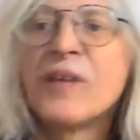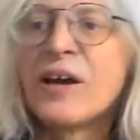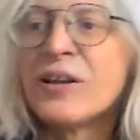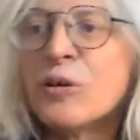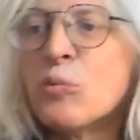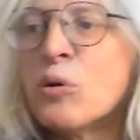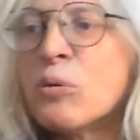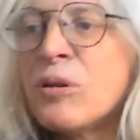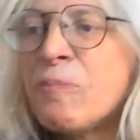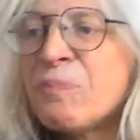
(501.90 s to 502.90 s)
it
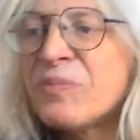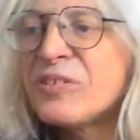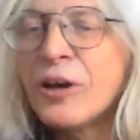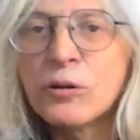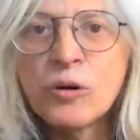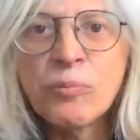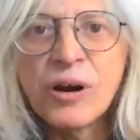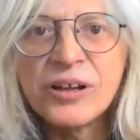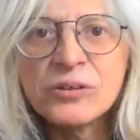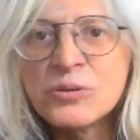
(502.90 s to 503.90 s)
will tell your
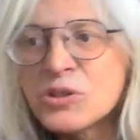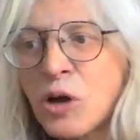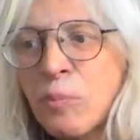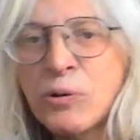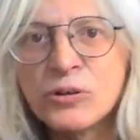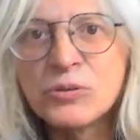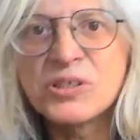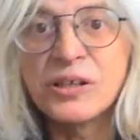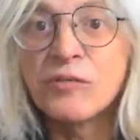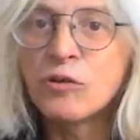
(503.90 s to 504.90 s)
brain to stop
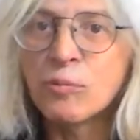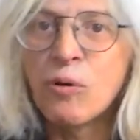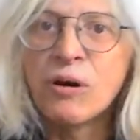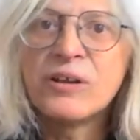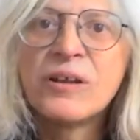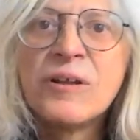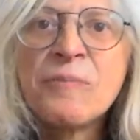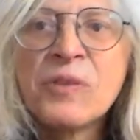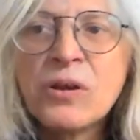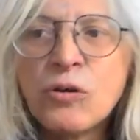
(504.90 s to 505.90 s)
producing. If you're a boy,
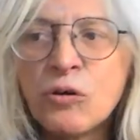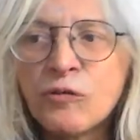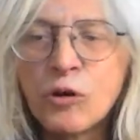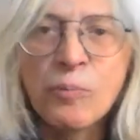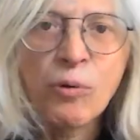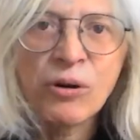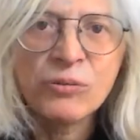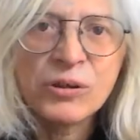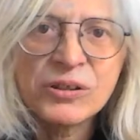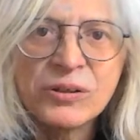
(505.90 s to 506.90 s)
or if you're born
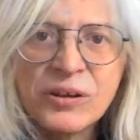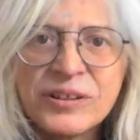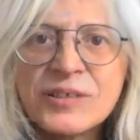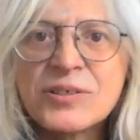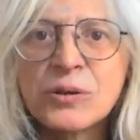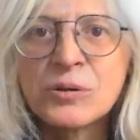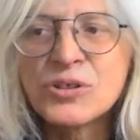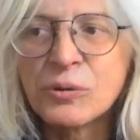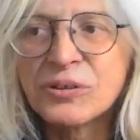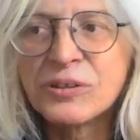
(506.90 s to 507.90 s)
with testicles, it
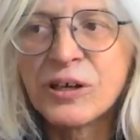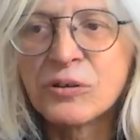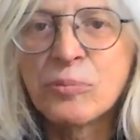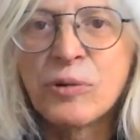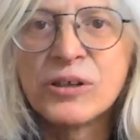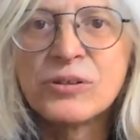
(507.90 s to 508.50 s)
will tell your brain